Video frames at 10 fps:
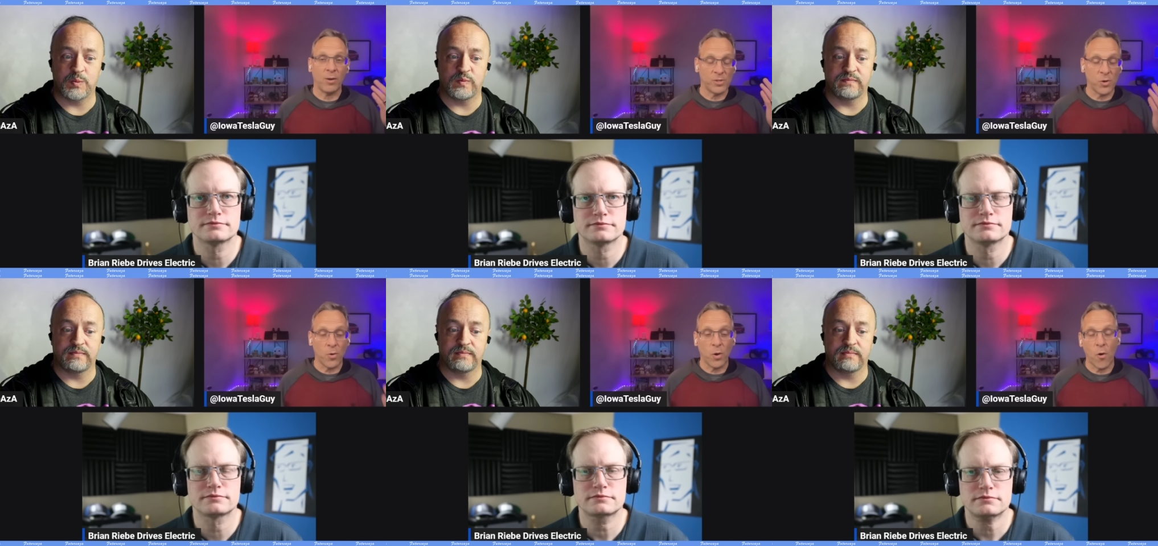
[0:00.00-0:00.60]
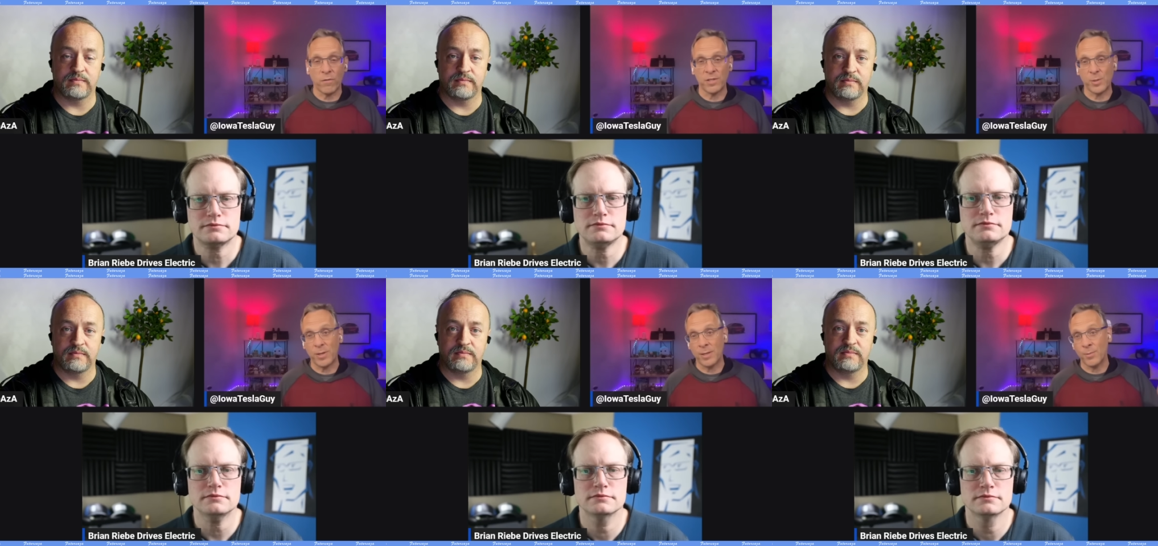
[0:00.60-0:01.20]
Speaker 1: It was going over the
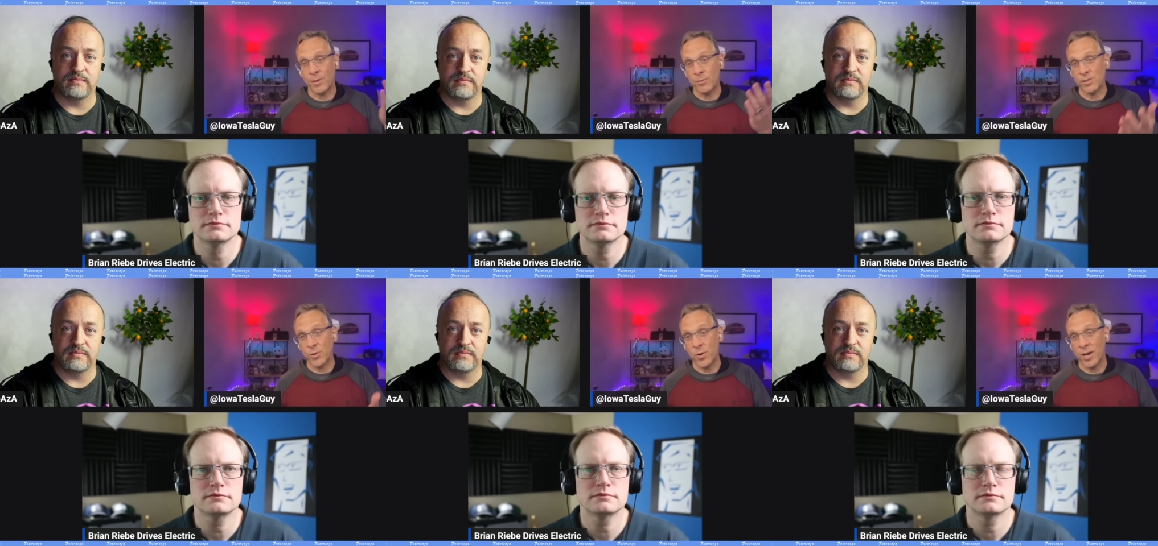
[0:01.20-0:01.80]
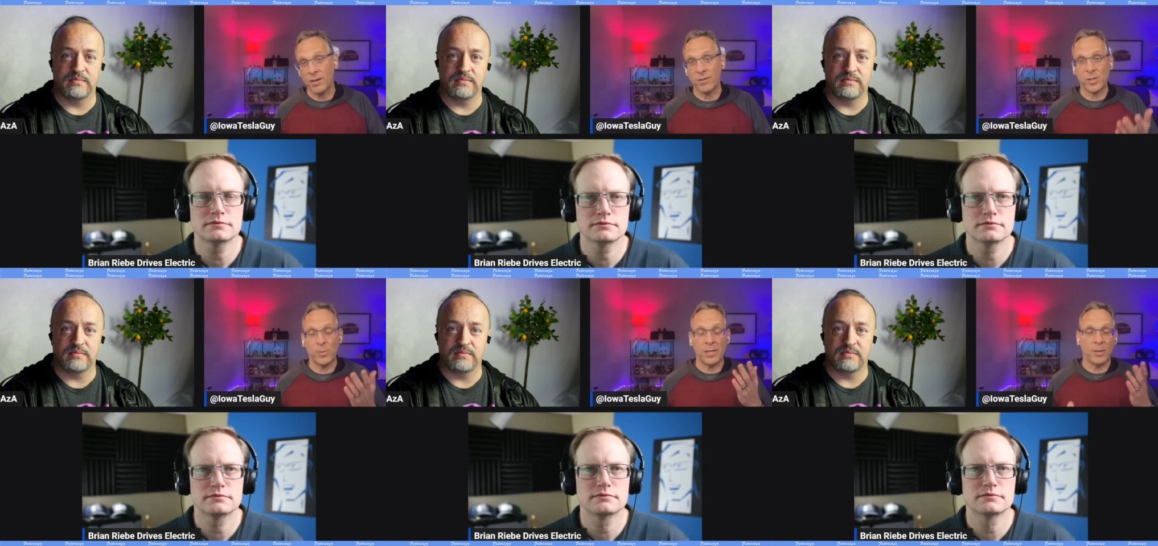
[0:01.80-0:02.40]
speed limit. It was going under the
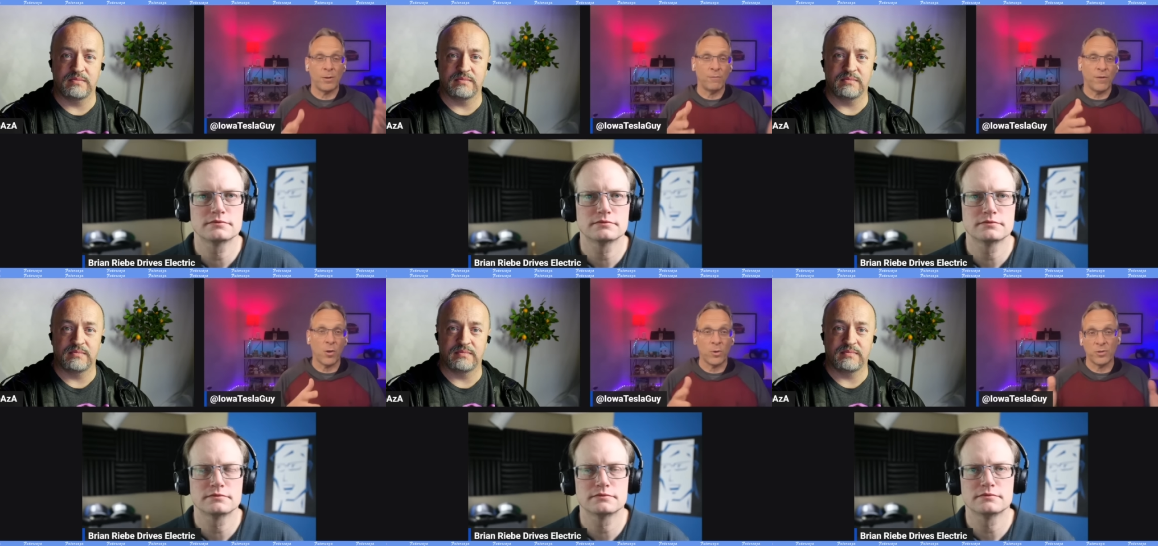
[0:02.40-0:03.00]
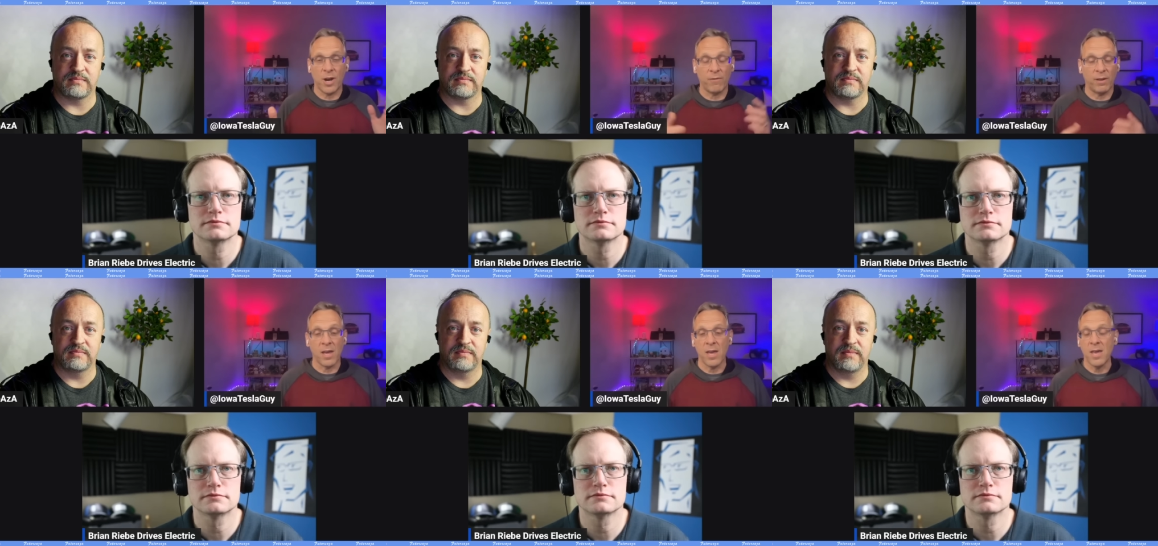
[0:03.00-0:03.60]
speed limit, following
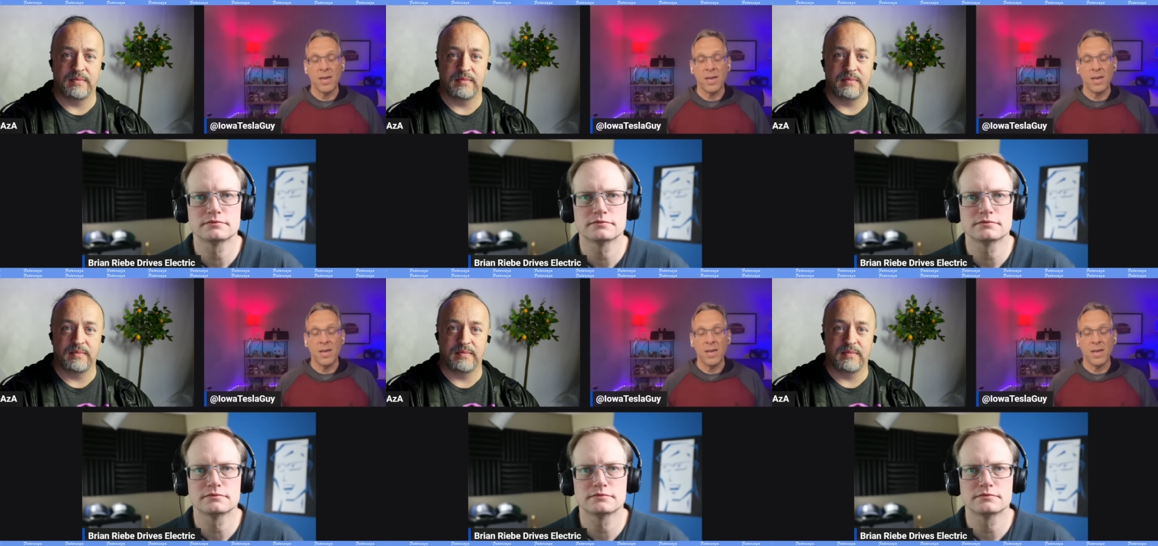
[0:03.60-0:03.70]
traffic.